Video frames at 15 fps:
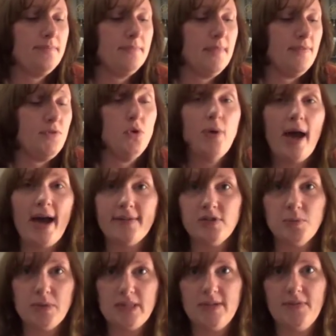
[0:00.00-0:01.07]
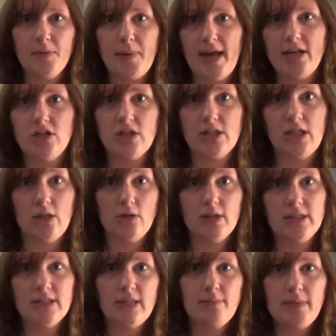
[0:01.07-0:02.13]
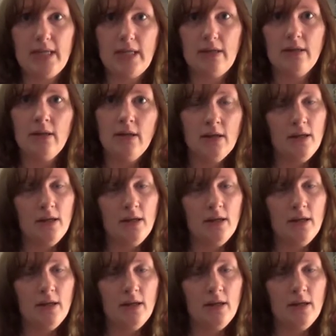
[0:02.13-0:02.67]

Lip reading: if you have specific pages that you can send me